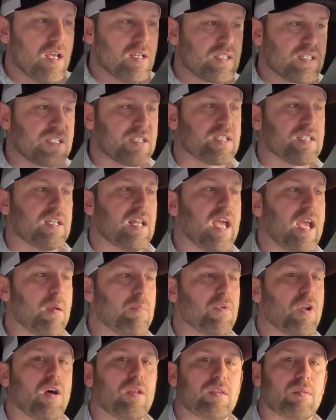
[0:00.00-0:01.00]

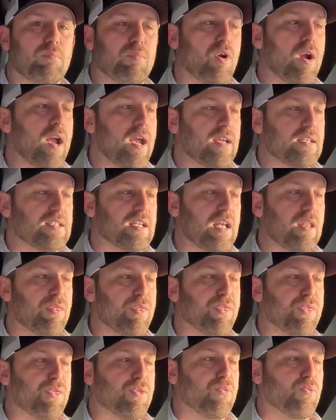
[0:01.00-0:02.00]
Slammed on the brakes
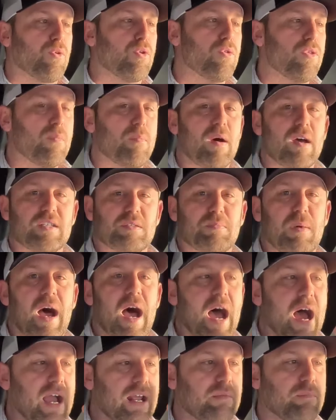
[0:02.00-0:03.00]
and threw the bus
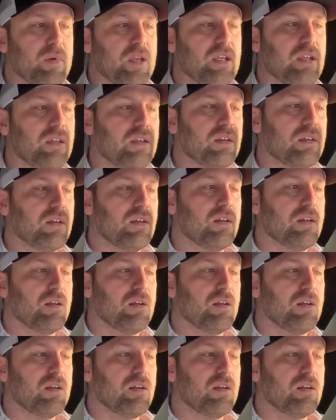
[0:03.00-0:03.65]
behind me.